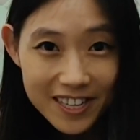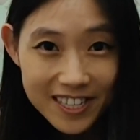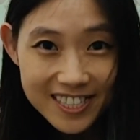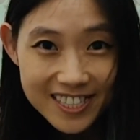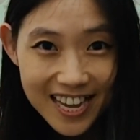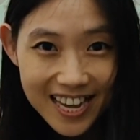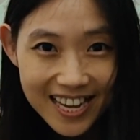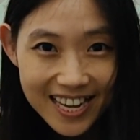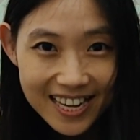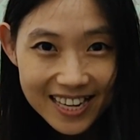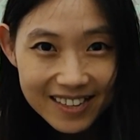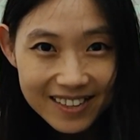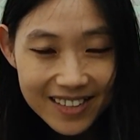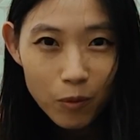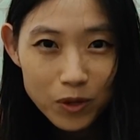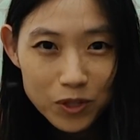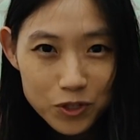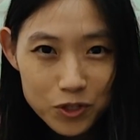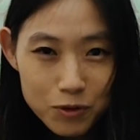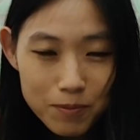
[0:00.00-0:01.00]
exciting.
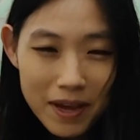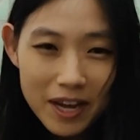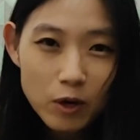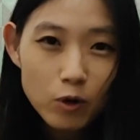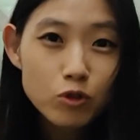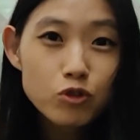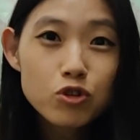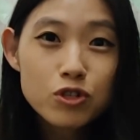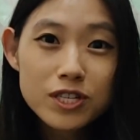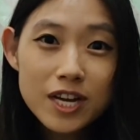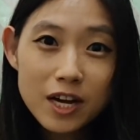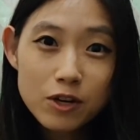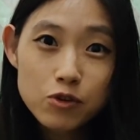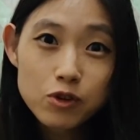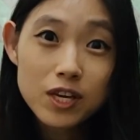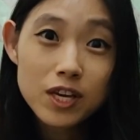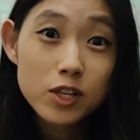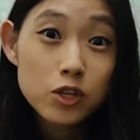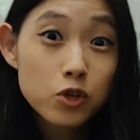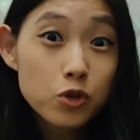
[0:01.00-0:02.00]
Once you make gochujang, you
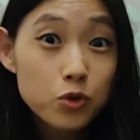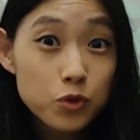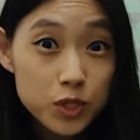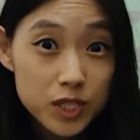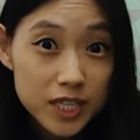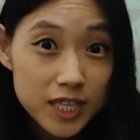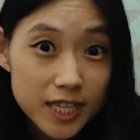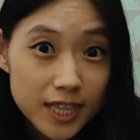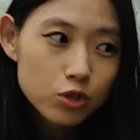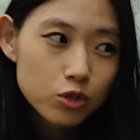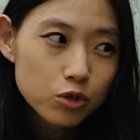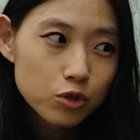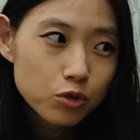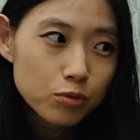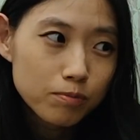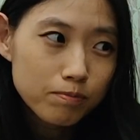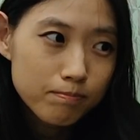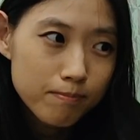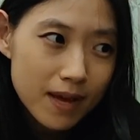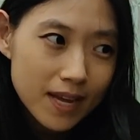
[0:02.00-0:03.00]
can use it to
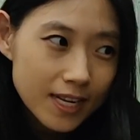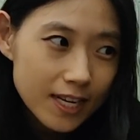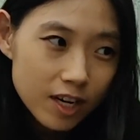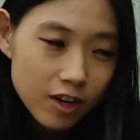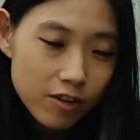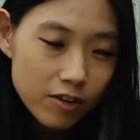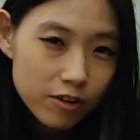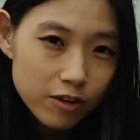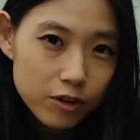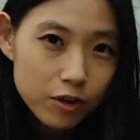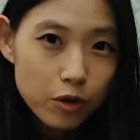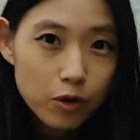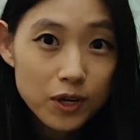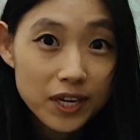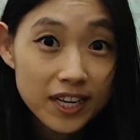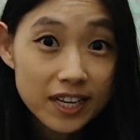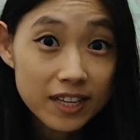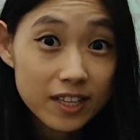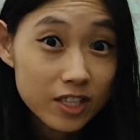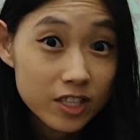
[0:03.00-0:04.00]
many other
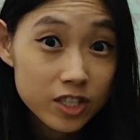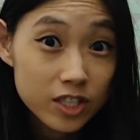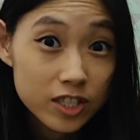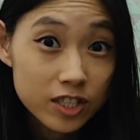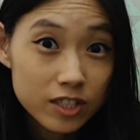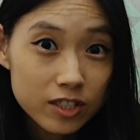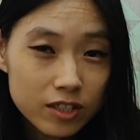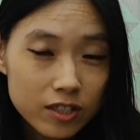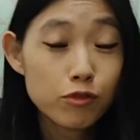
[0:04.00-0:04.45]
Korean dishes.